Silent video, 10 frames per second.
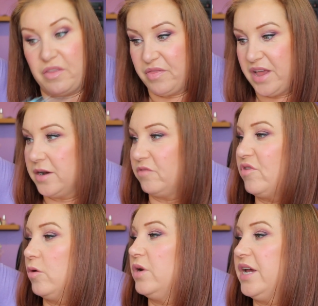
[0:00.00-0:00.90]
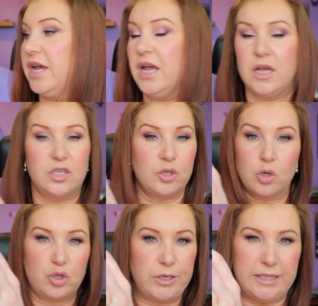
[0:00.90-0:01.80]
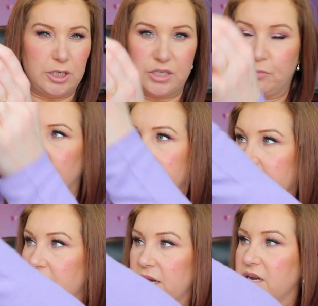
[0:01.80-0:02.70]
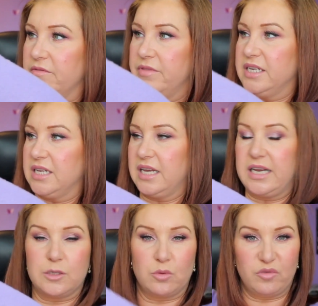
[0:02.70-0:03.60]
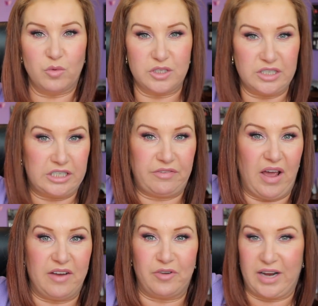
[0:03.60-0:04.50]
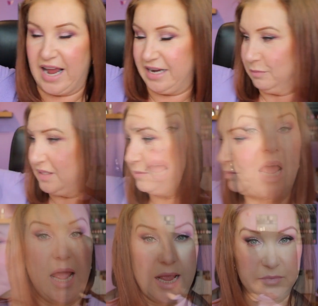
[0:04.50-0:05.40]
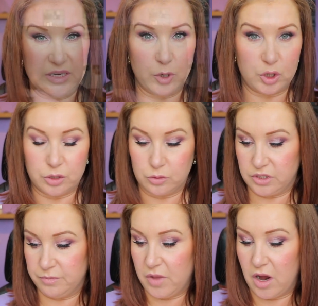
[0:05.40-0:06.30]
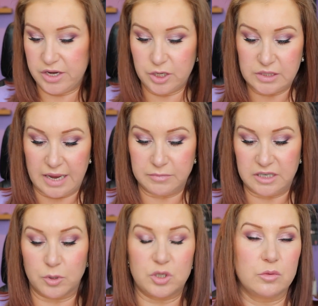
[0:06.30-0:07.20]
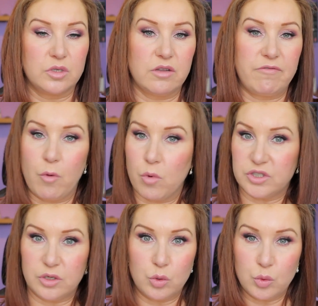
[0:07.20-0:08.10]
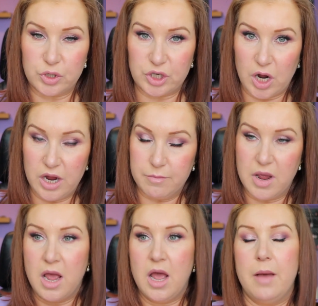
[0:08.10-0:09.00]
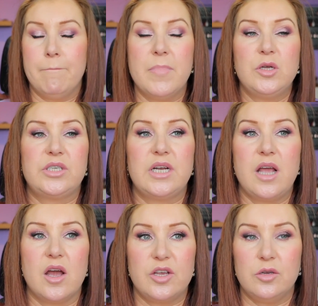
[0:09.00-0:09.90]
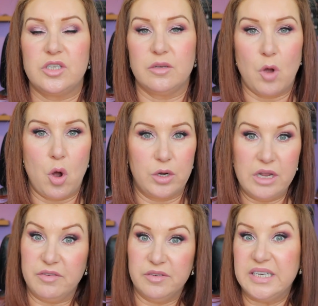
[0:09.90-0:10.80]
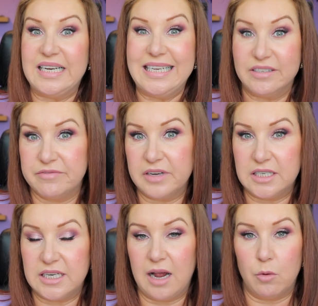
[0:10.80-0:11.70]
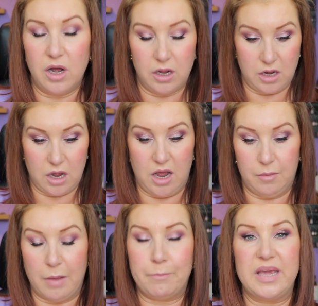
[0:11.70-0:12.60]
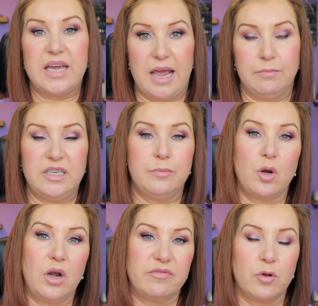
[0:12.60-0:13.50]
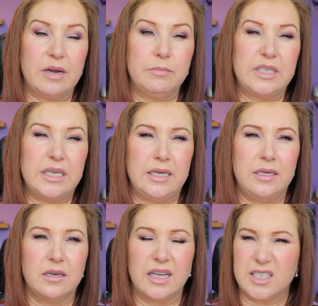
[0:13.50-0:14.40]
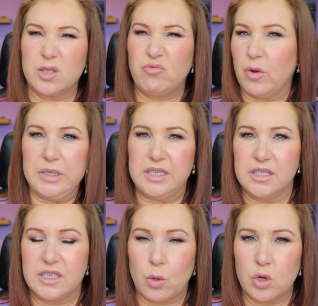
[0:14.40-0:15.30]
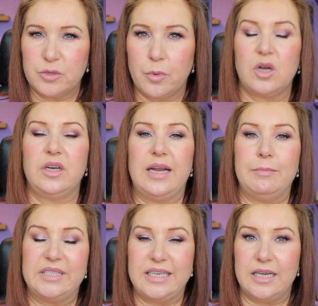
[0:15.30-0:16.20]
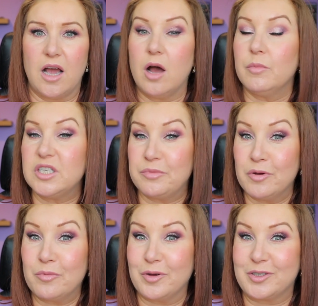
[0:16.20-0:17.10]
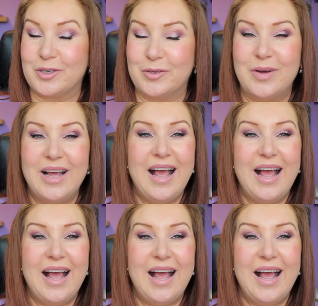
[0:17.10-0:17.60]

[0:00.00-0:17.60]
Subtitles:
and then unroll it. Sock trees are just brilliant. I love this. I think it's one of Watson's favourite games. Empty bottles. I use empty bottles for Watson all the time. Mostly I use them on, if you've seen his fun tower, a big empty bottle. I've got an empty like Robinson's squash bottle, an empty almond milk bottle,